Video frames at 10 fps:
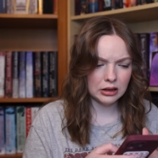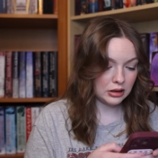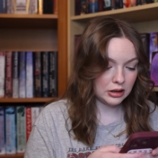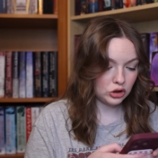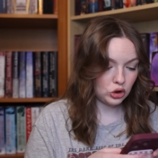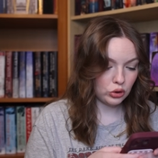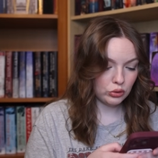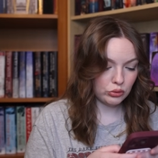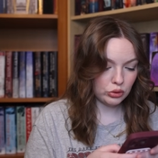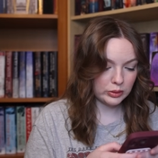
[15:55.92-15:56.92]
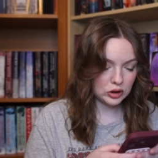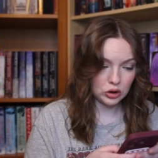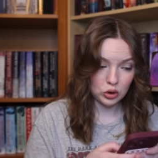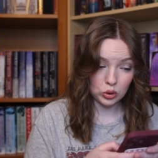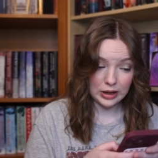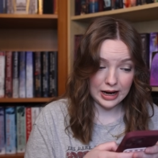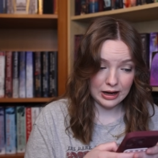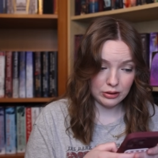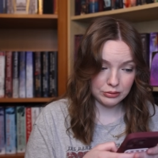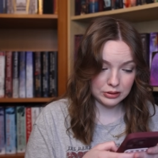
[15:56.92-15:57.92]
Uh, Two Twisted
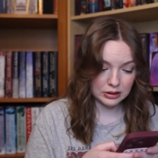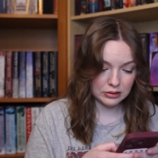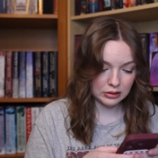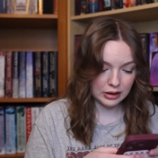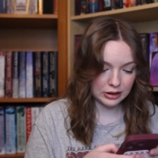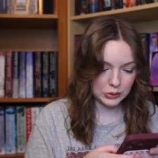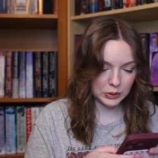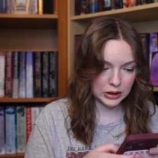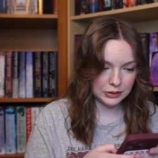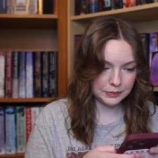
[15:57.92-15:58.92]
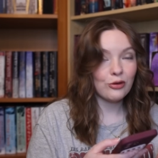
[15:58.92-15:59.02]
Crowns is our last one.